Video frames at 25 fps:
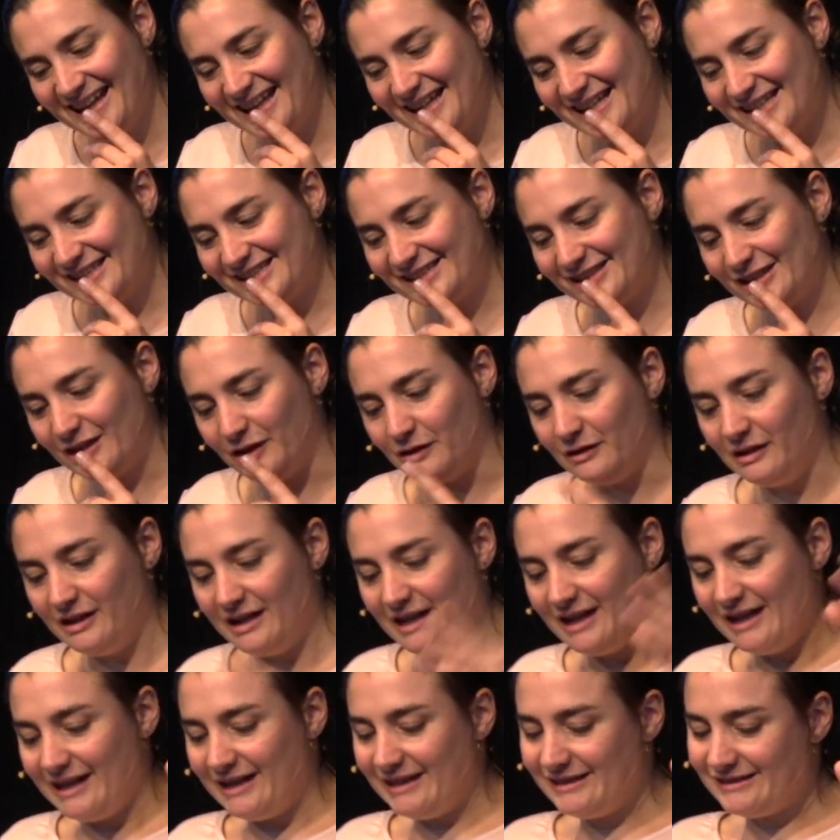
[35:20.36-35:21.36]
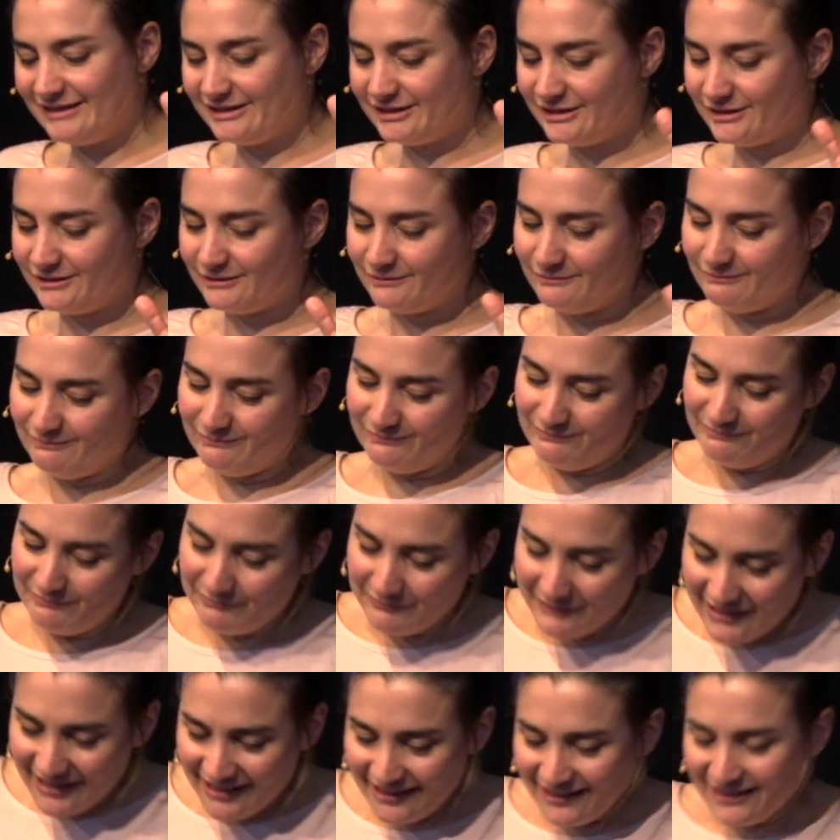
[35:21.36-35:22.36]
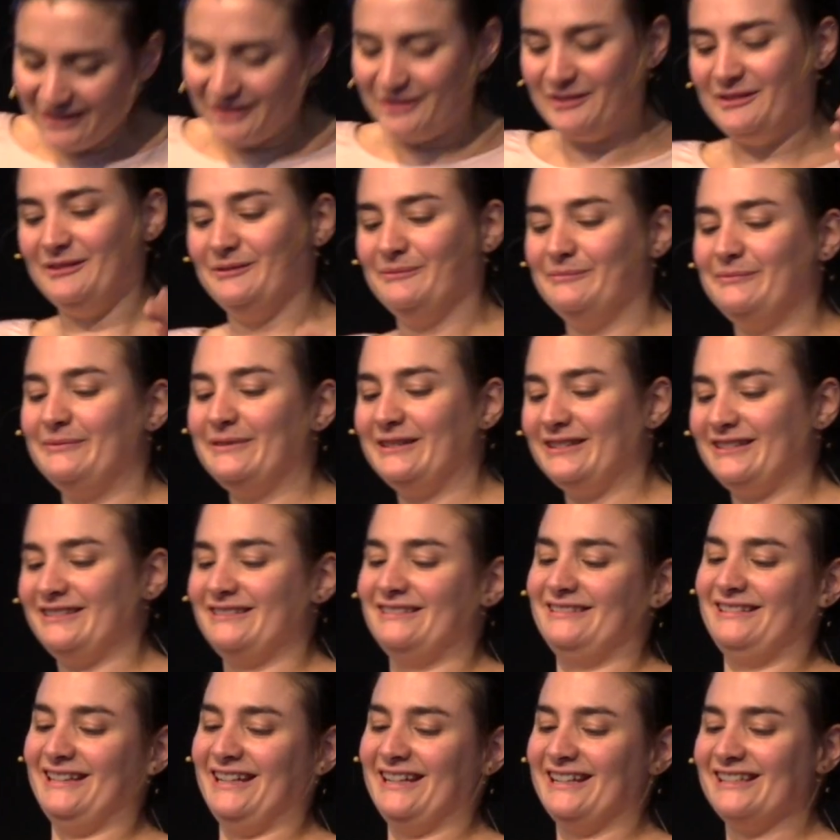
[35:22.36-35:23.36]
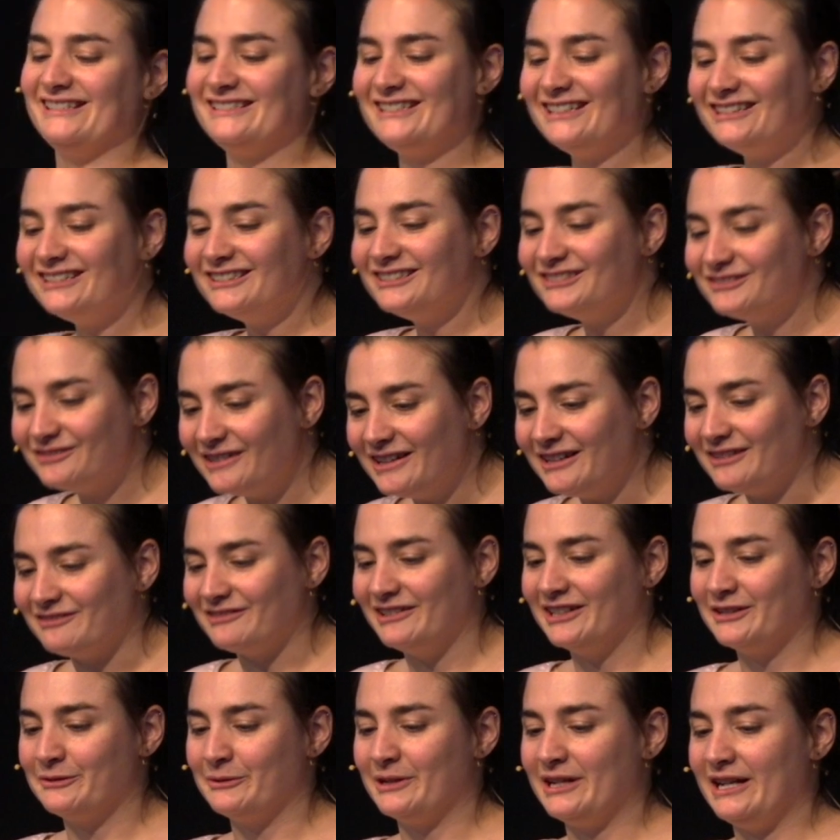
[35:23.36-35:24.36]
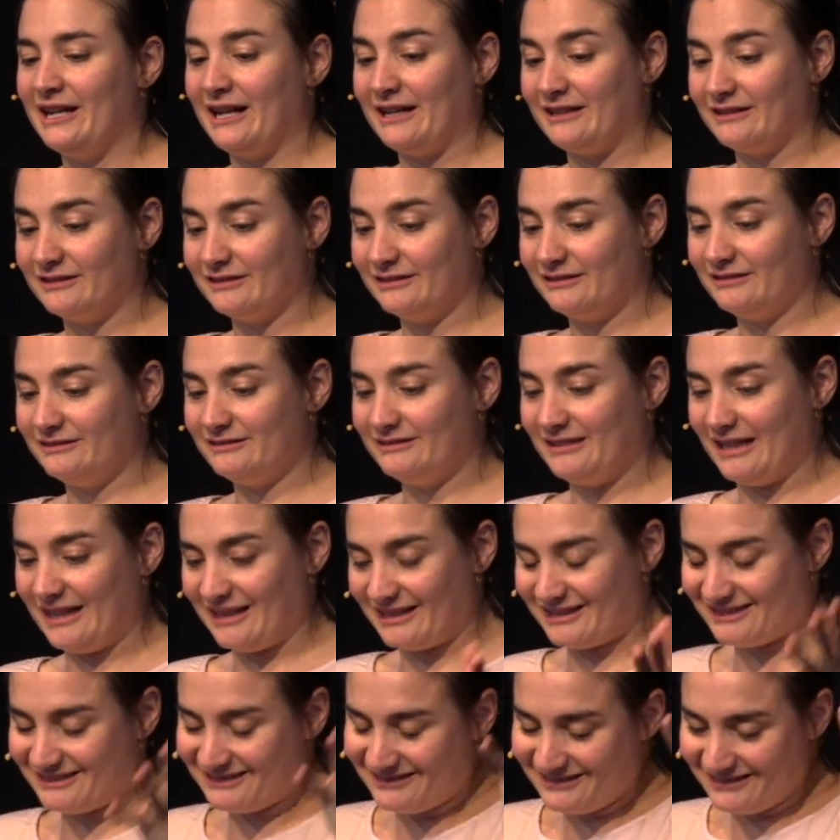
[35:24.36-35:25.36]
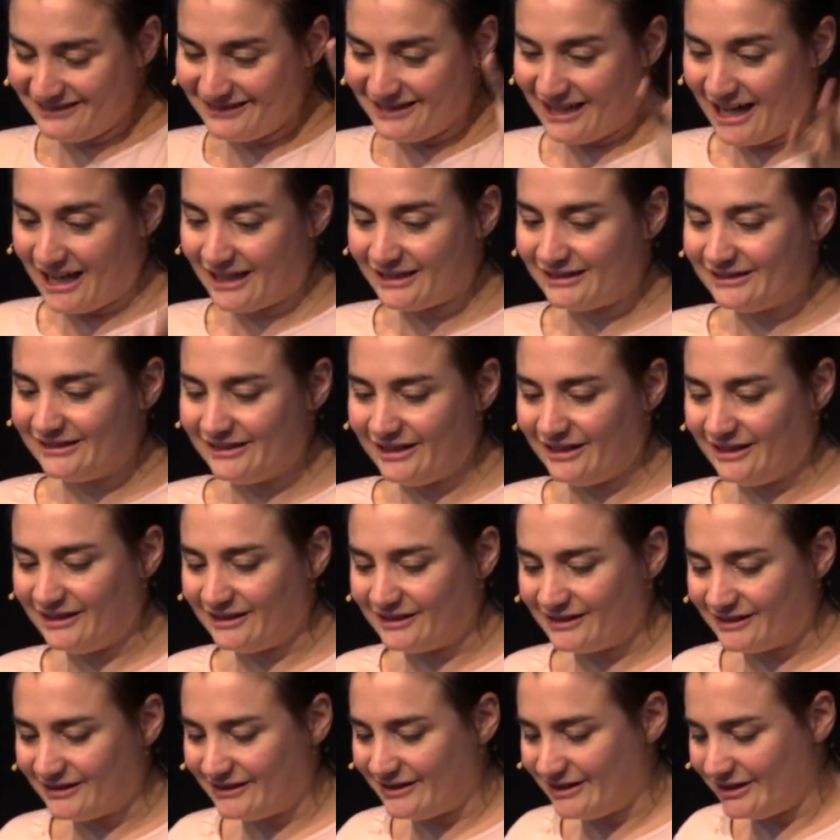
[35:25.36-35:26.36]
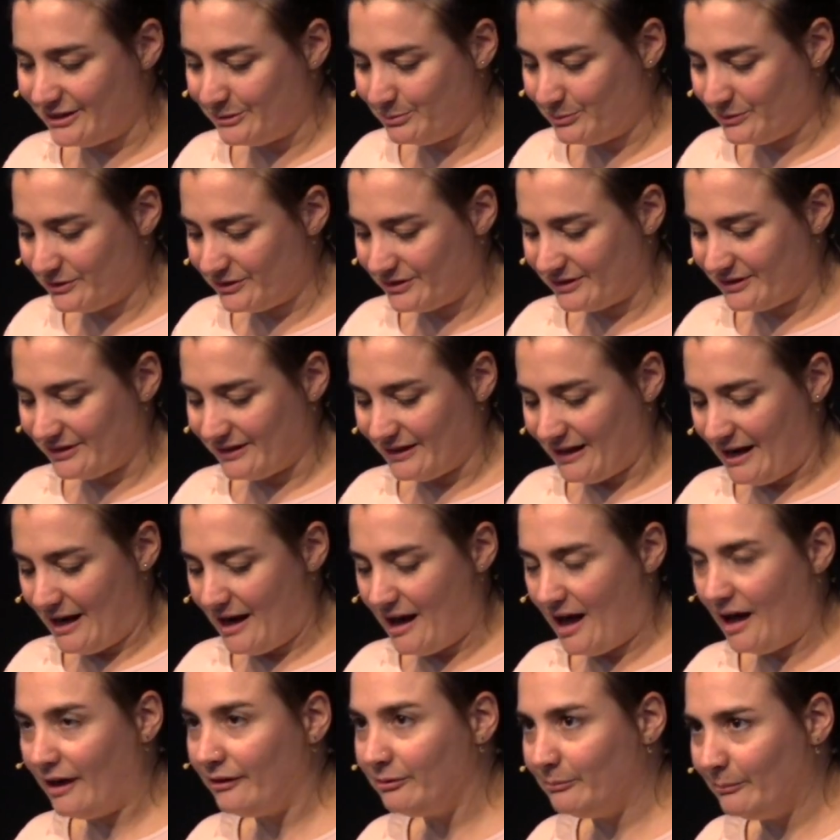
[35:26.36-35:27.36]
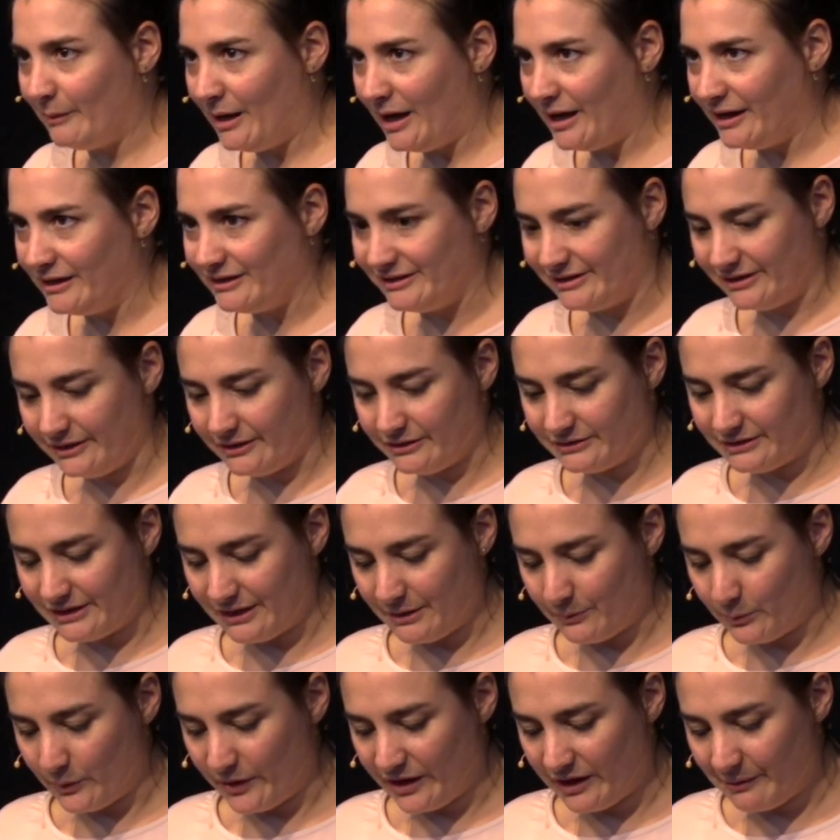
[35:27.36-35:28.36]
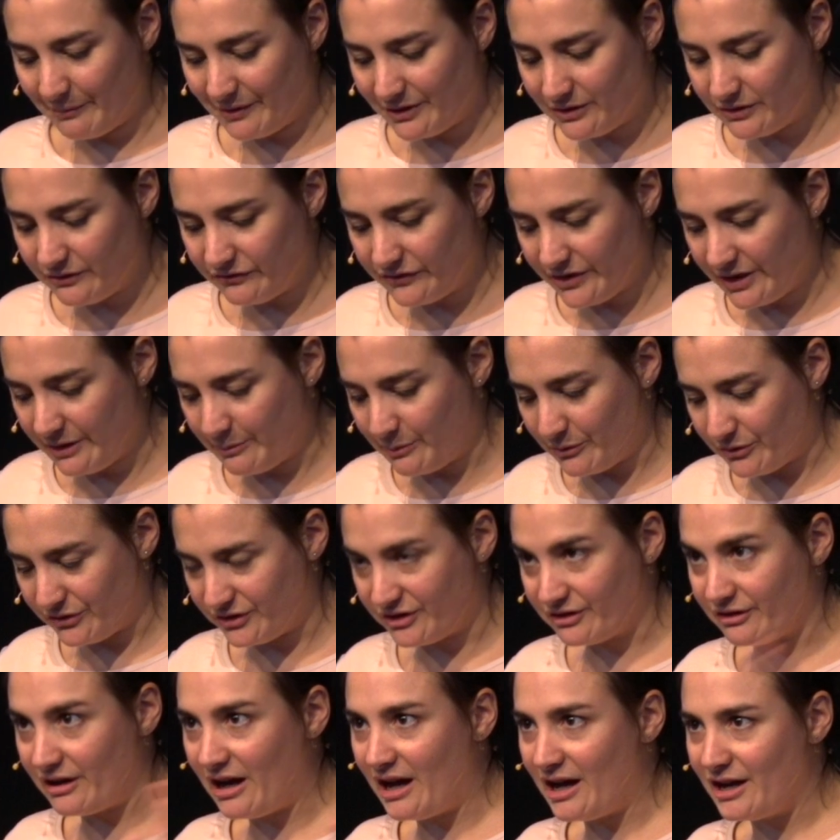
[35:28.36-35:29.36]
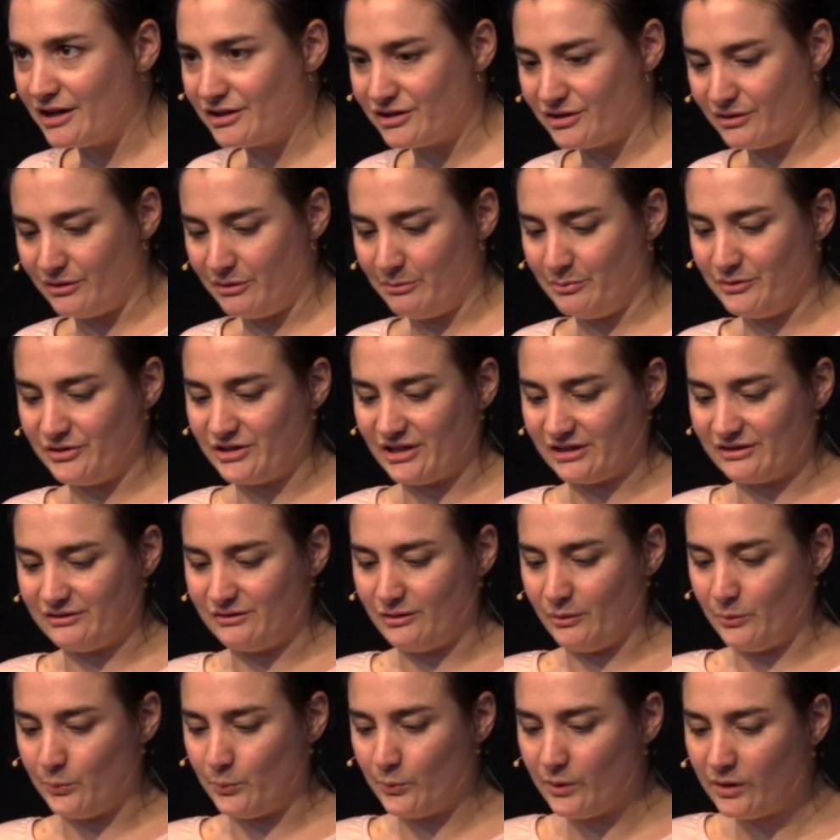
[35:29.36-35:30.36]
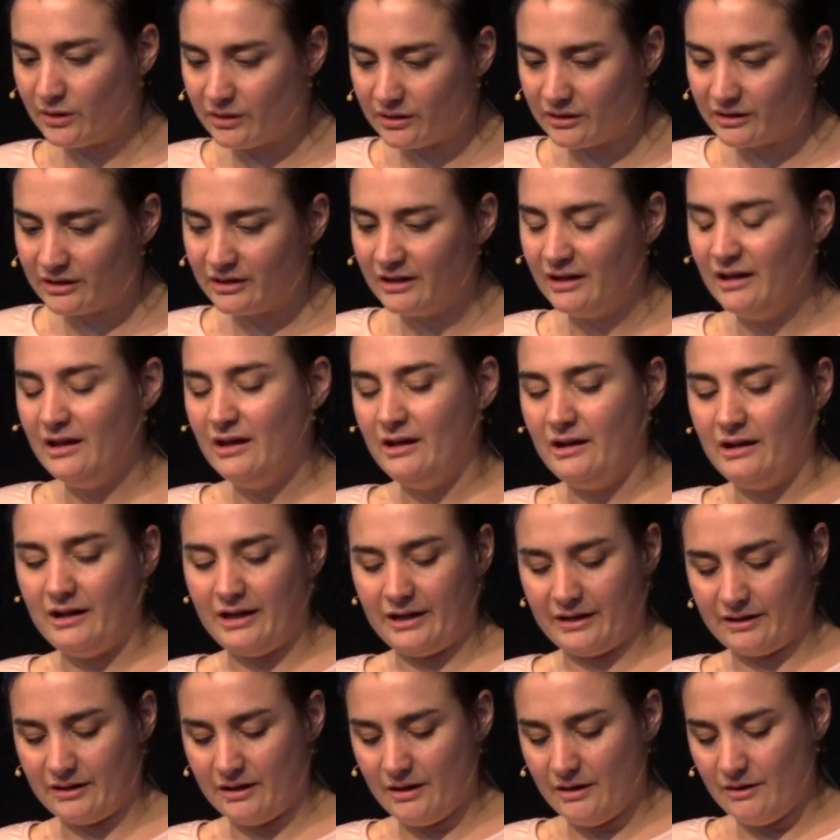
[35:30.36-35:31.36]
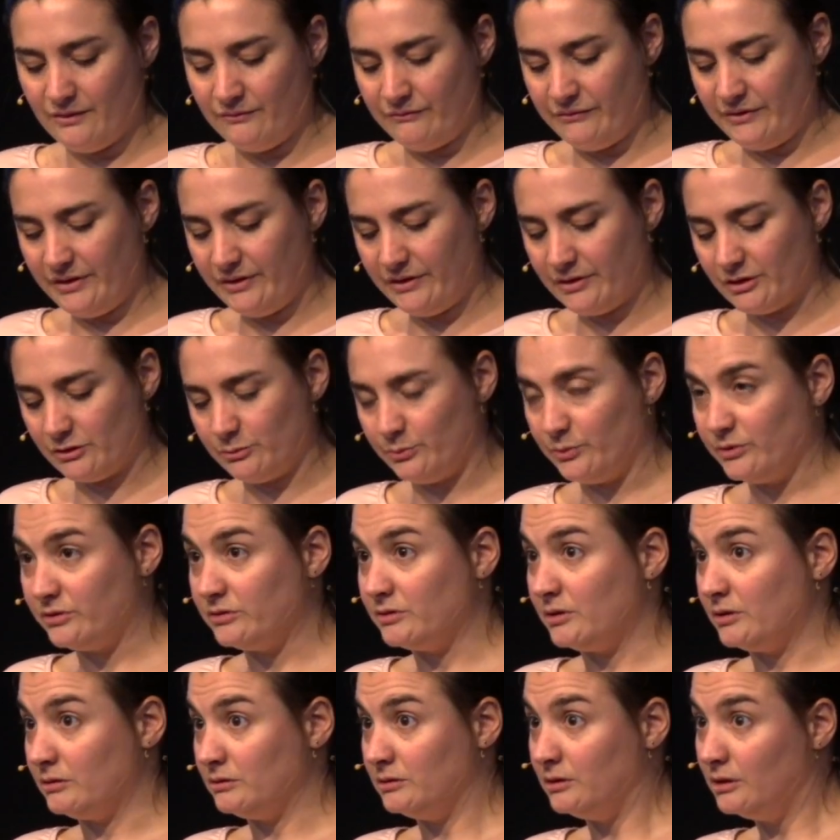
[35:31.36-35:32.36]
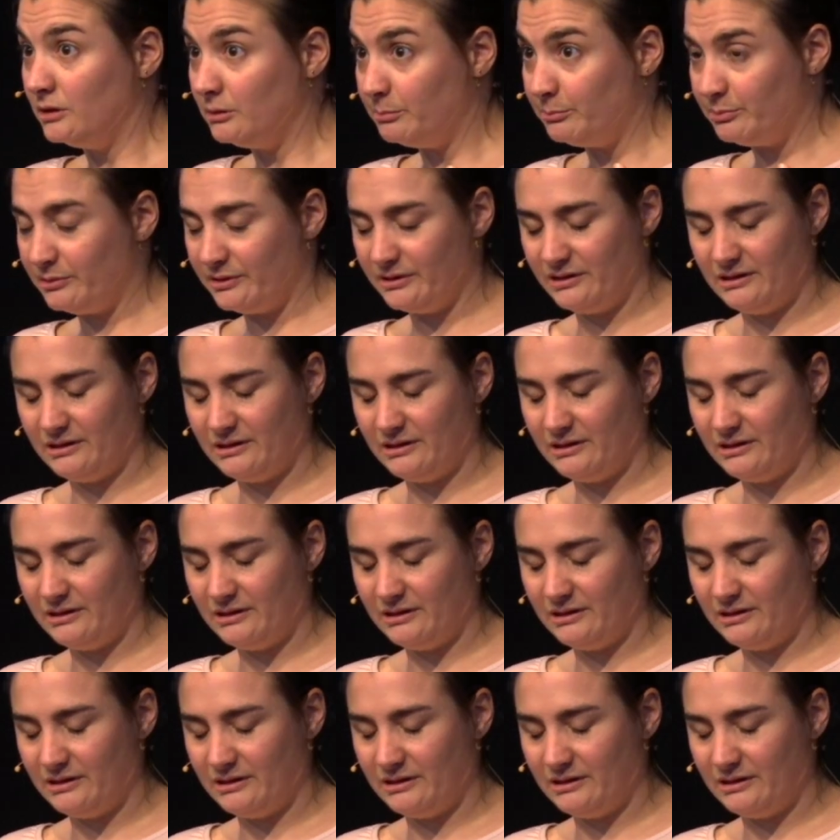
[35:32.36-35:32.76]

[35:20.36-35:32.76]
So it's meh, but it's getting great very quickly. Like last year, this was a landmine. Seriously, whatever you did would crash or it would just not work. Like videos would not loop.